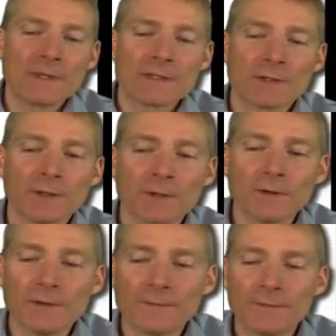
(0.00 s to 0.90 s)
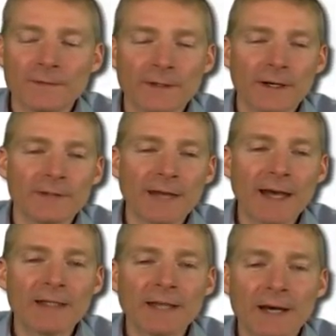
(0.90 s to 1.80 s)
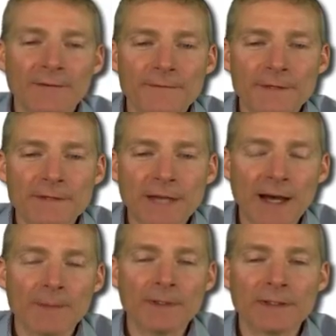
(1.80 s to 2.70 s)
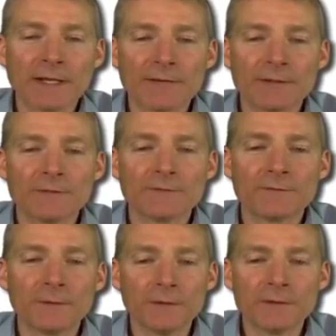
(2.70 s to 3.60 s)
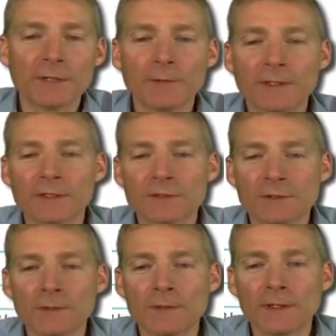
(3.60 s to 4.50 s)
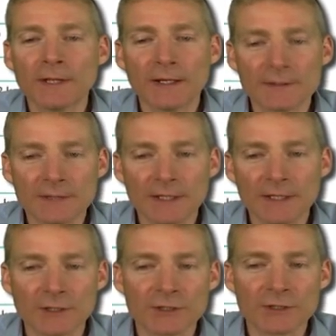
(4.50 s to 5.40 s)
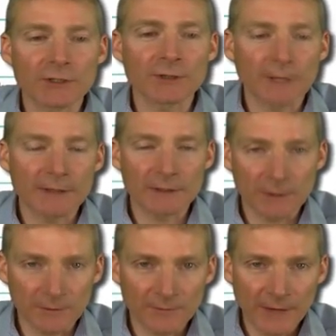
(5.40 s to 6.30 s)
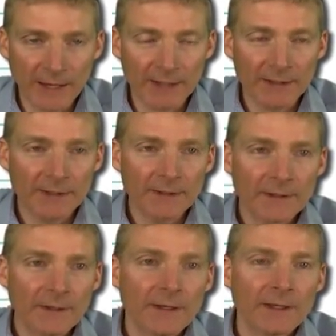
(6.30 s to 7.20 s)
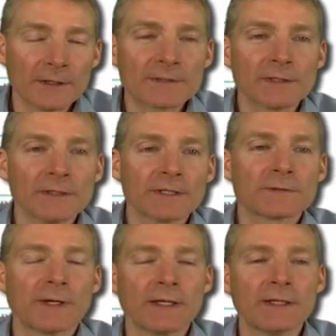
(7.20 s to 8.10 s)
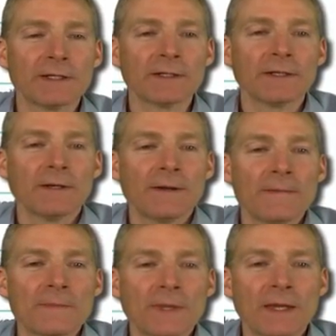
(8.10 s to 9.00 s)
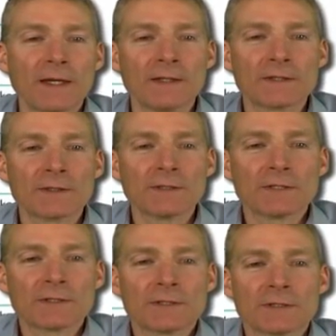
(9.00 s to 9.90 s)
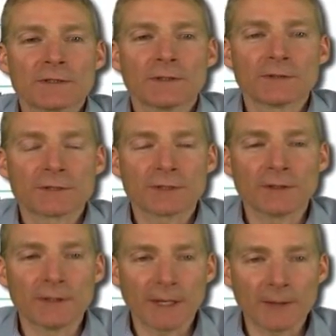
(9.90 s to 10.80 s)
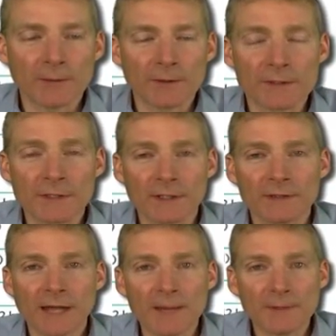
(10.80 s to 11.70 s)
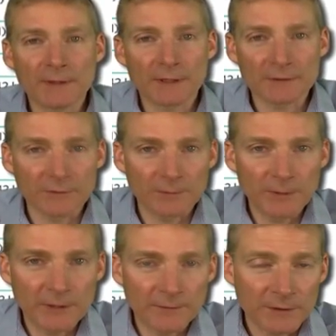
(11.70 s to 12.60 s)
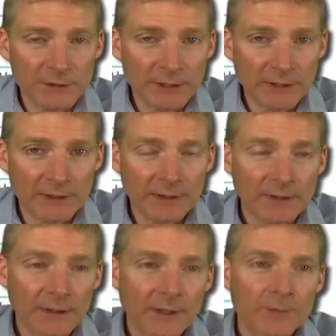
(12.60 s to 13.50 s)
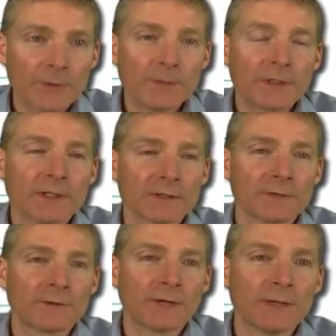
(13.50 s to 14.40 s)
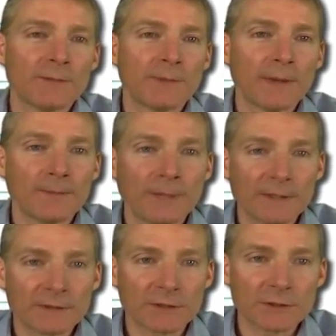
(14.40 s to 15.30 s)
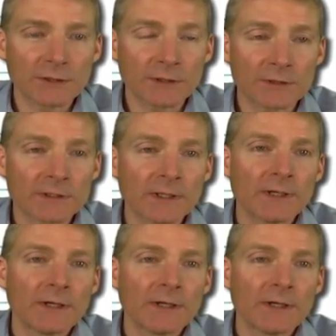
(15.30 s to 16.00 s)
So if 9 of the top 11 foods that we consume in the United States are sugar, grains, and low fat. Here's the list right here. And so this just goes to show you that we're sick not because of beef and chicken, but because of grain-based desserts,